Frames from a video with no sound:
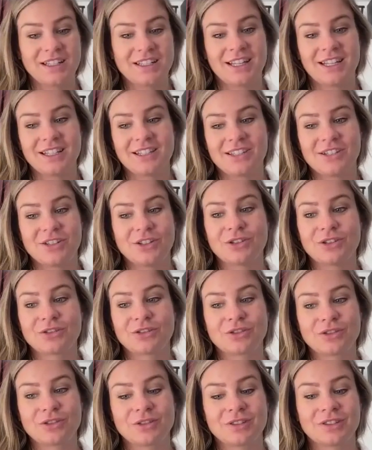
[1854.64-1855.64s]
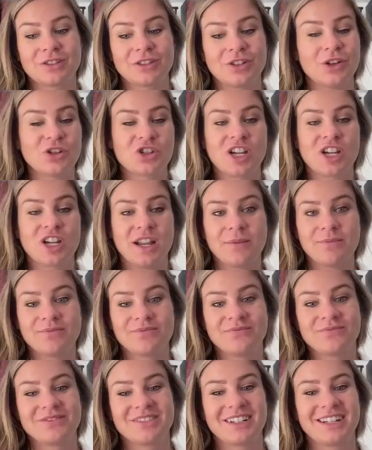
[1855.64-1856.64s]
did but that immediately for that second
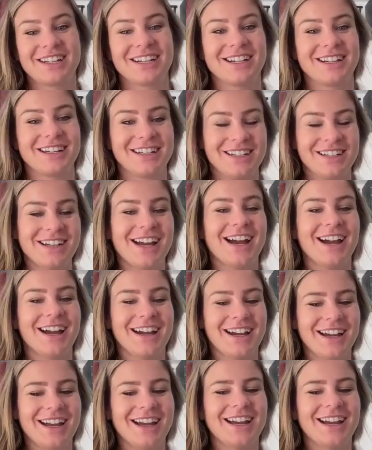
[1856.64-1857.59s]
draft. Yeah, an